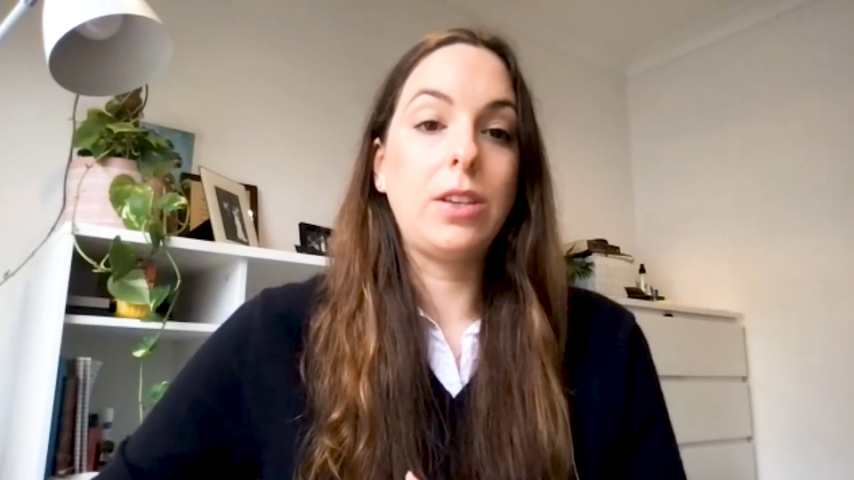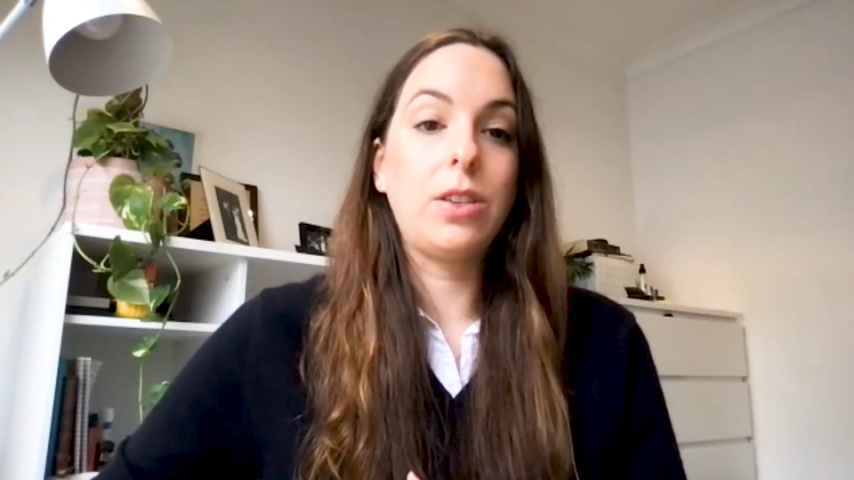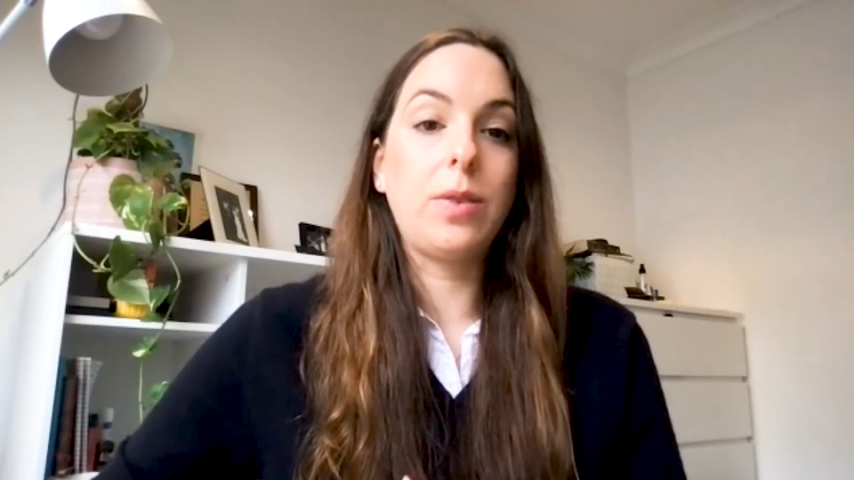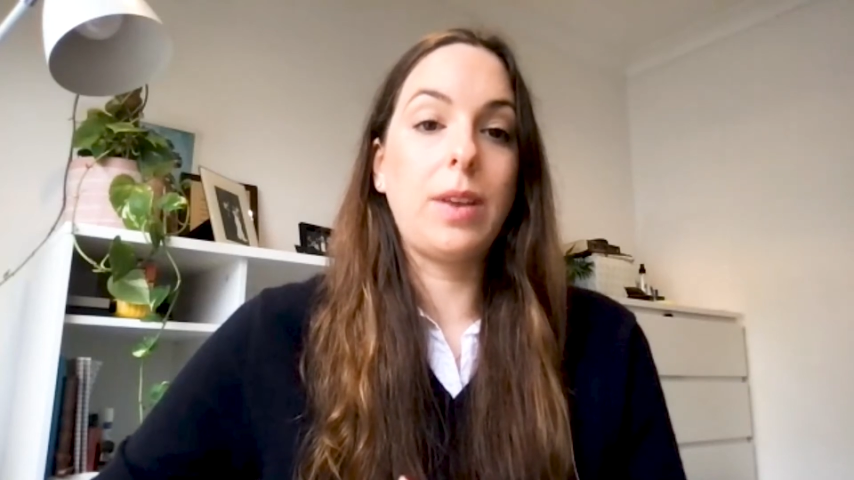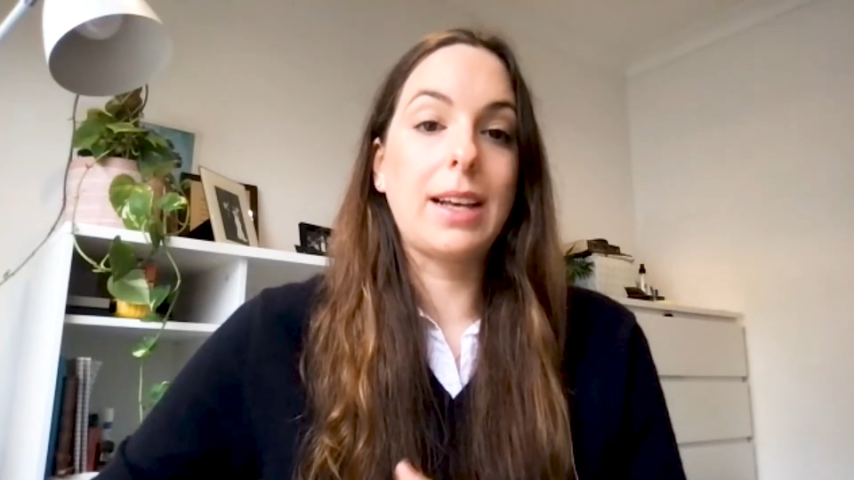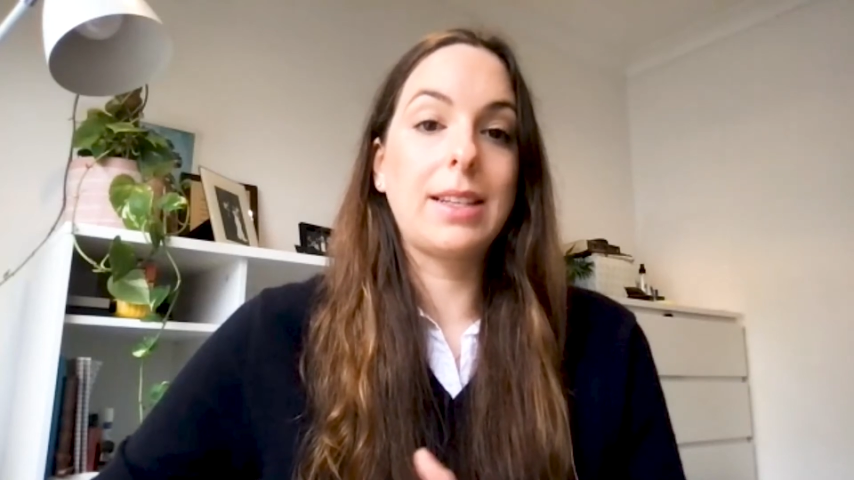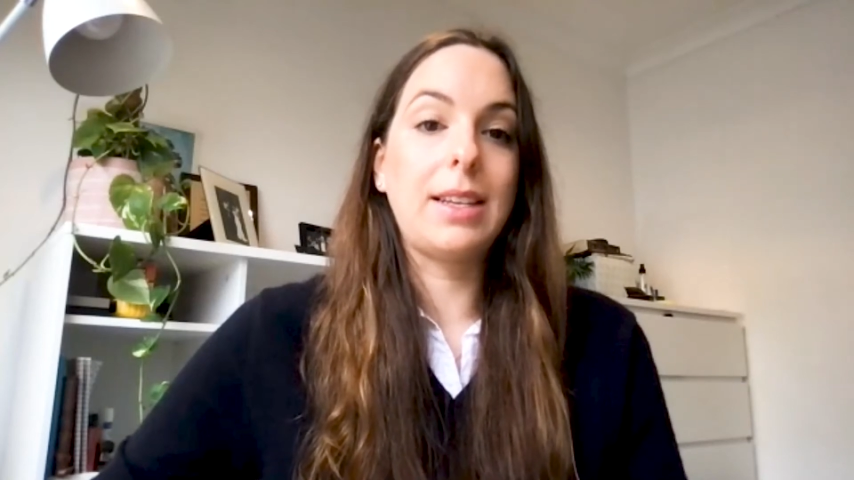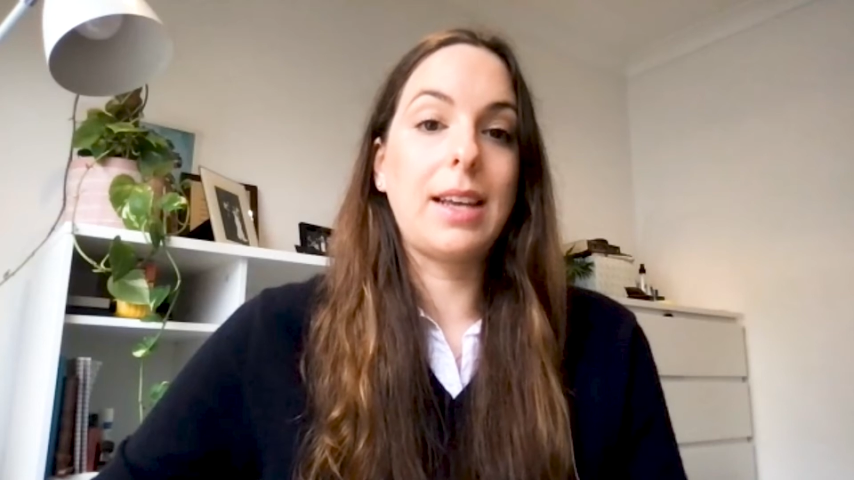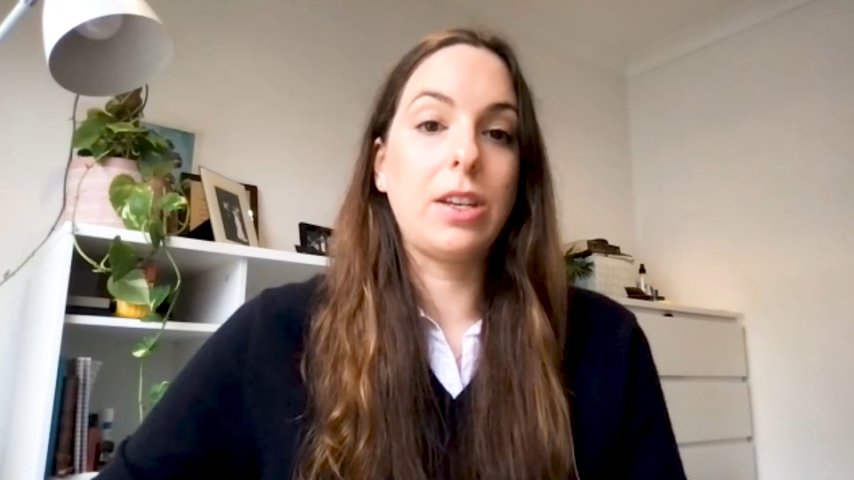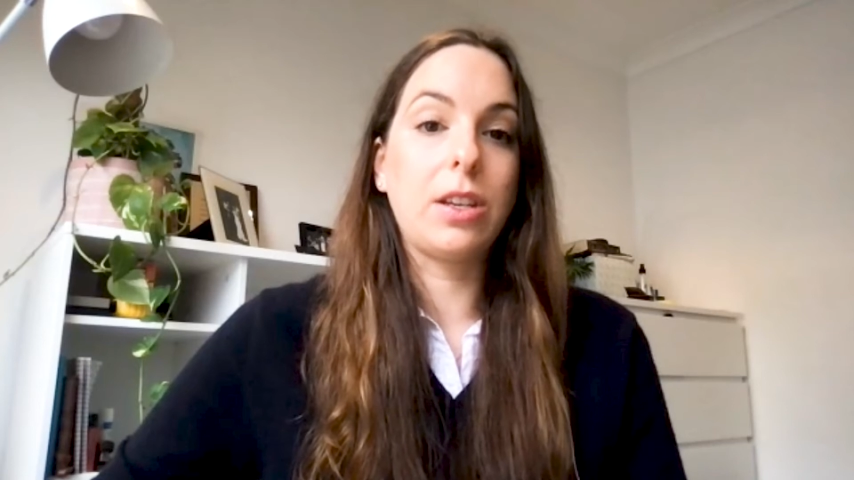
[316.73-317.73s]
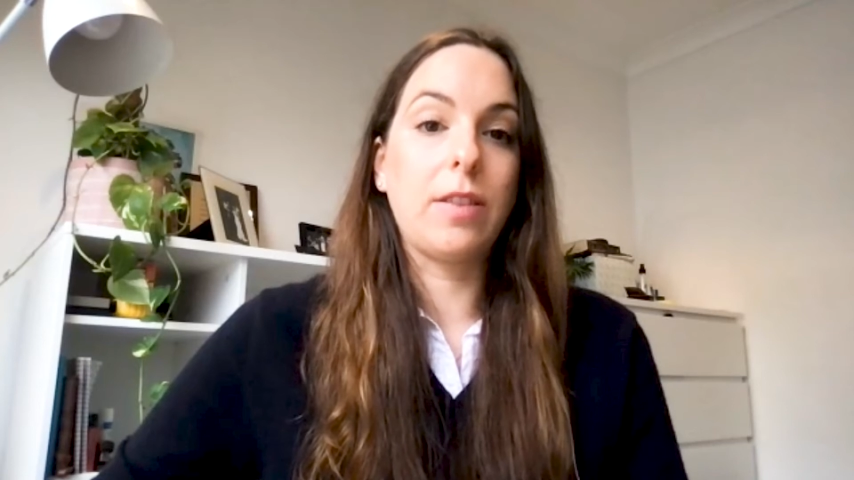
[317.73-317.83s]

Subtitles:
to an excitation